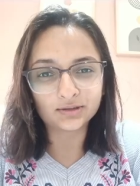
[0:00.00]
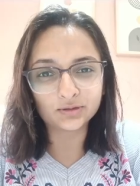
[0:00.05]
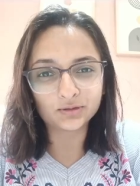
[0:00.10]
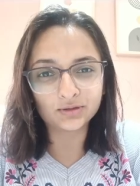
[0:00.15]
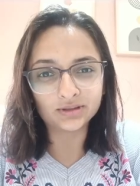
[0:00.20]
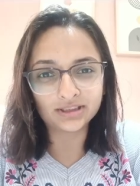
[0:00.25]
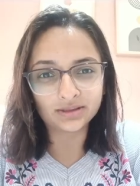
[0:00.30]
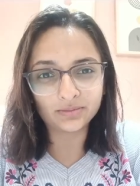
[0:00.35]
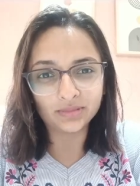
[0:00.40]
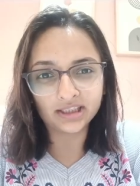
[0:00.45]
so
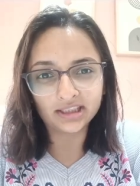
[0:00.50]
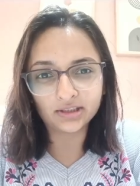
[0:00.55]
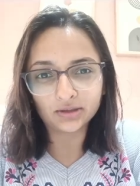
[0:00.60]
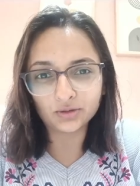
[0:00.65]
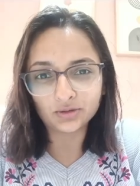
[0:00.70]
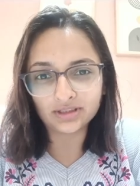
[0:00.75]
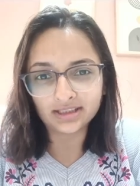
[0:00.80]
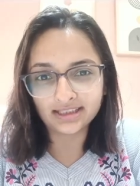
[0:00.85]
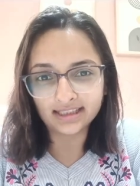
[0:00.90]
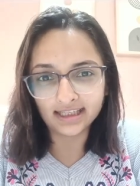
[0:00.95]
it's better
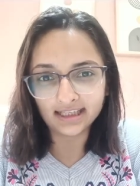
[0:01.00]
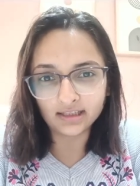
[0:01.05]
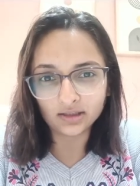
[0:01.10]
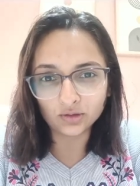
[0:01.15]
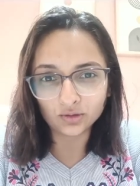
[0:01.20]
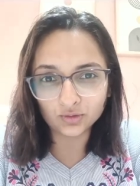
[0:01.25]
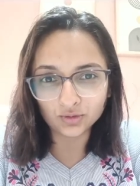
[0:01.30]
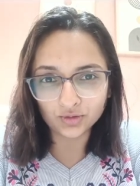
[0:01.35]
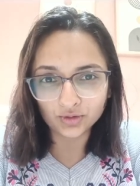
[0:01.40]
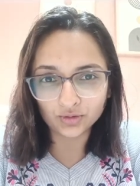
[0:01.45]
to stay
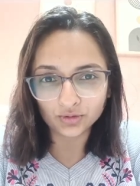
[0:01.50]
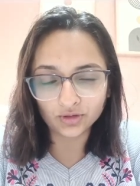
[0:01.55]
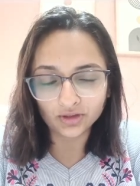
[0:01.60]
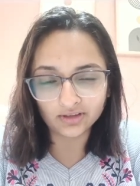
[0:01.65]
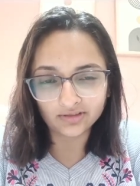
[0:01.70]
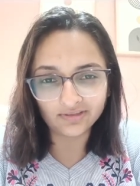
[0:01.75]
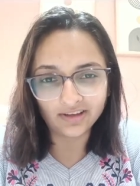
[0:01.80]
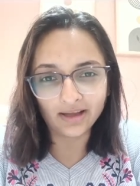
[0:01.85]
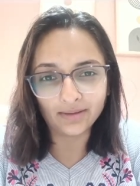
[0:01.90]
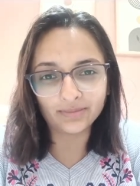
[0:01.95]
close to
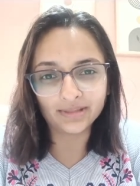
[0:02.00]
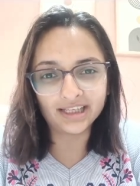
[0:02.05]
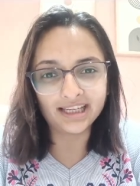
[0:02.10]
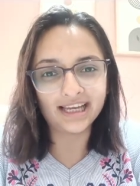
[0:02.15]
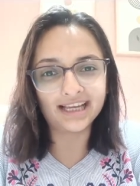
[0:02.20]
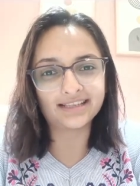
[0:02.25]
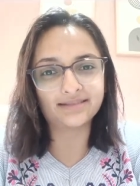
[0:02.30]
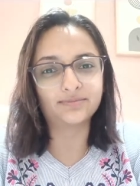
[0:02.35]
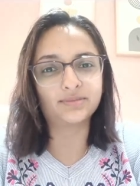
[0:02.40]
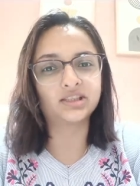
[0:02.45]
your family
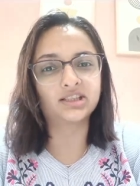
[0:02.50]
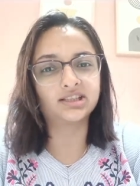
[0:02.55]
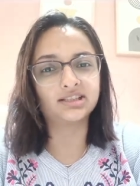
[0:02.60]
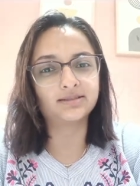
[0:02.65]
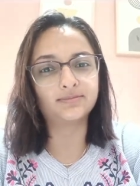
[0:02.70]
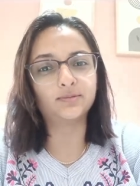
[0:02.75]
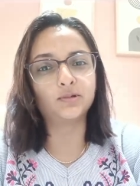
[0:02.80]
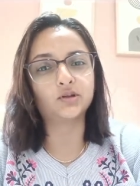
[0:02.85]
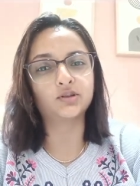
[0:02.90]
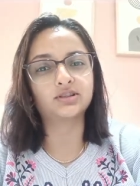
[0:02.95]
as much
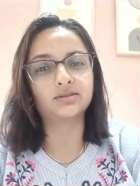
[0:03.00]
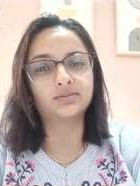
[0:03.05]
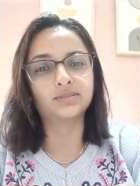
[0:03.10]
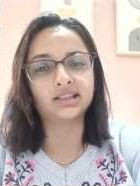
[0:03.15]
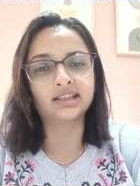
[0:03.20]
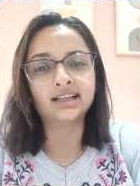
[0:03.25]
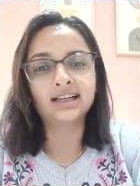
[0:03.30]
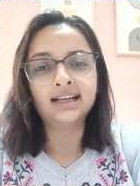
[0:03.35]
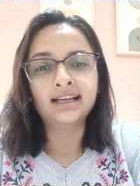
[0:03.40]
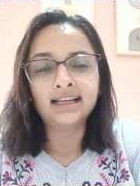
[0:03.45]
as
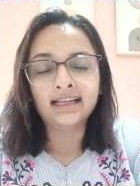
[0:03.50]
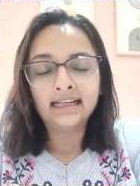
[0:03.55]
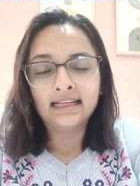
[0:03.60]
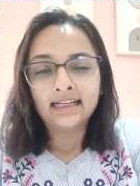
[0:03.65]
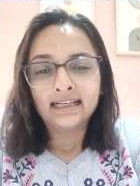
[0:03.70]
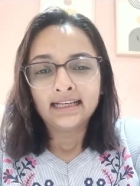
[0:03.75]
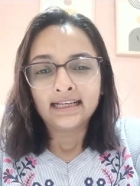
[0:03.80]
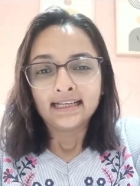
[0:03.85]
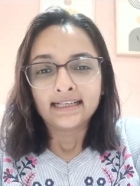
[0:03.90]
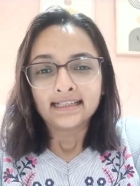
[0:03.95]
possible.
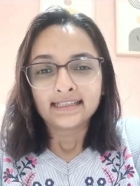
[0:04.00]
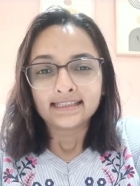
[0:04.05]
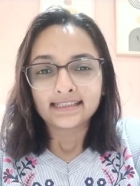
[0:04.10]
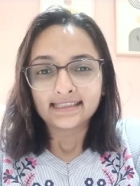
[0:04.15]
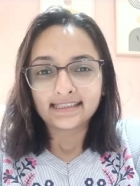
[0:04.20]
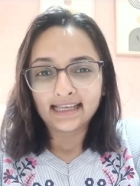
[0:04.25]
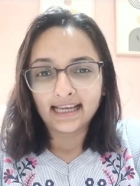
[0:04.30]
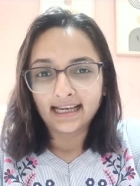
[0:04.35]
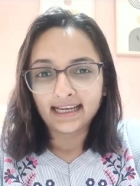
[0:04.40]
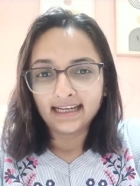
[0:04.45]

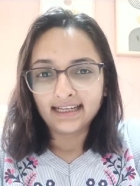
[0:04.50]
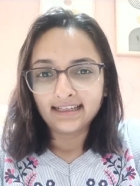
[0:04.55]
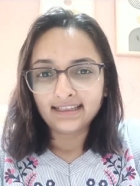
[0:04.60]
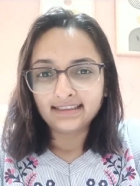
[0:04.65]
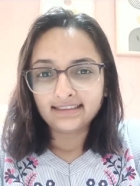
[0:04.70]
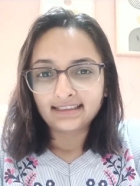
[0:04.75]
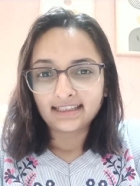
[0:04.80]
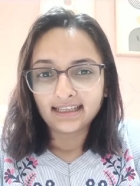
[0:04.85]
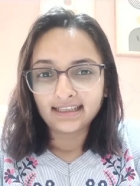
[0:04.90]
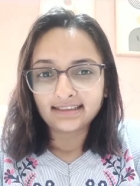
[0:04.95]

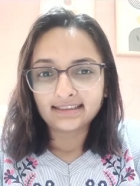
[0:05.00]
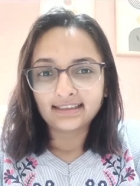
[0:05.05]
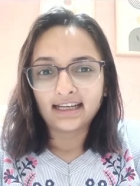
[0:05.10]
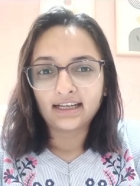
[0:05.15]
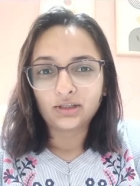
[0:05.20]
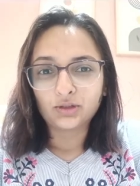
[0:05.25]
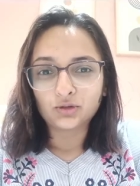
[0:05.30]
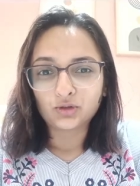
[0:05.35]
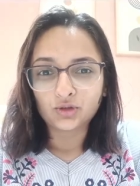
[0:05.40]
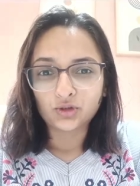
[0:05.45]
Second thing
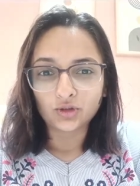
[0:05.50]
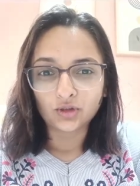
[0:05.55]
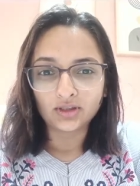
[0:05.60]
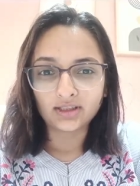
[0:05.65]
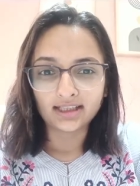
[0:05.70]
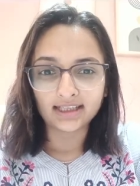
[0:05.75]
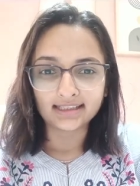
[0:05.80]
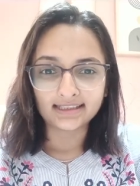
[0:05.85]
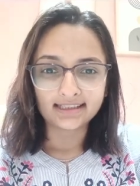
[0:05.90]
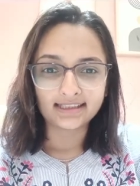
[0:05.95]
that you should
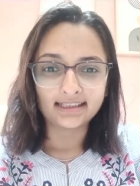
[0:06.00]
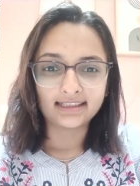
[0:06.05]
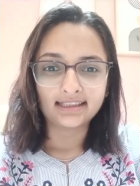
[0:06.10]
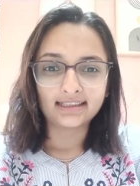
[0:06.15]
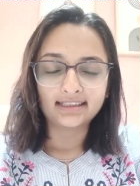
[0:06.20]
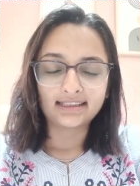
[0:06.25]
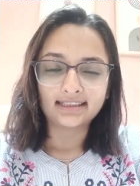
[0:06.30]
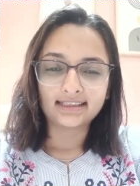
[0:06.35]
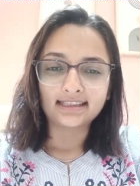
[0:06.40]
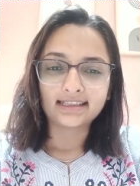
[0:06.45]

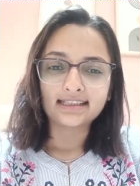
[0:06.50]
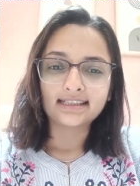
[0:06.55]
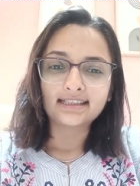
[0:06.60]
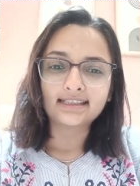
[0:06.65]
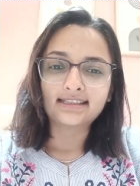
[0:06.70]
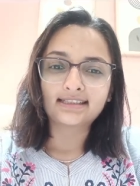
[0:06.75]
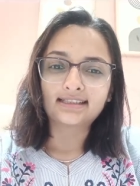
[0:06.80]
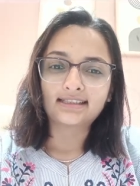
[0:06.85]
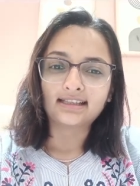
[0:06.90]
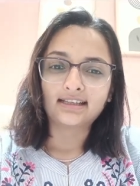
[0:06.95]
consider
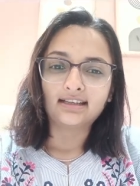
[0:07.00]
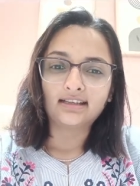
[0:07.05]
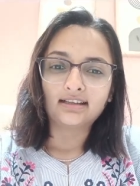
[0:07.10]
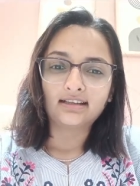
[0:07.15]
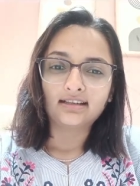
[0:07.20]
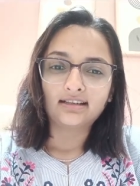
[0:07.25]
is